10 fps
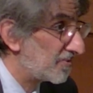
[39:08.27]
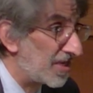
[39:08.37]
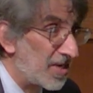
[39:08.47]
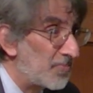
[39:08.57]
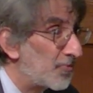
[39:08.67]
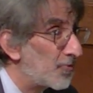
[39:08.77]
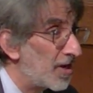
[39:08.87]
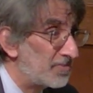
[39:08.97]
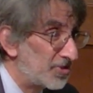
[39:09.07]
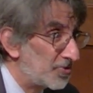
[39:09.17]
And I
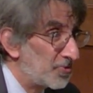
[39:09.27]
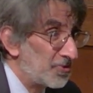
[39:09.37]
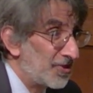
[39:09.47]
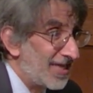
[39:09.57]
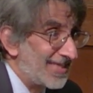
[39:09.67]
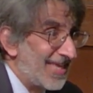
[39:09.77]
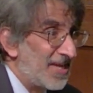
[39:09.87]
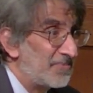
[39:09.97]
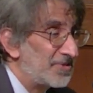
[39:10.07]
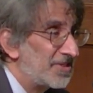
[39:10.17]
promise you, you'll like the
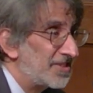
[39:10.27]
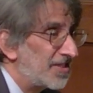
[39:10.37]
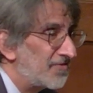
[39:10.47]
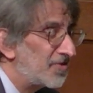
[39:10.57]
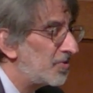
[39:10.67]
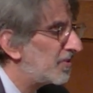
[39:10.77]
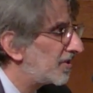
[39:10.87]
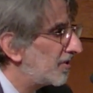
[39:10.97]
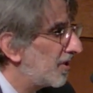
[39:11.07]
Hamilton stuff too, but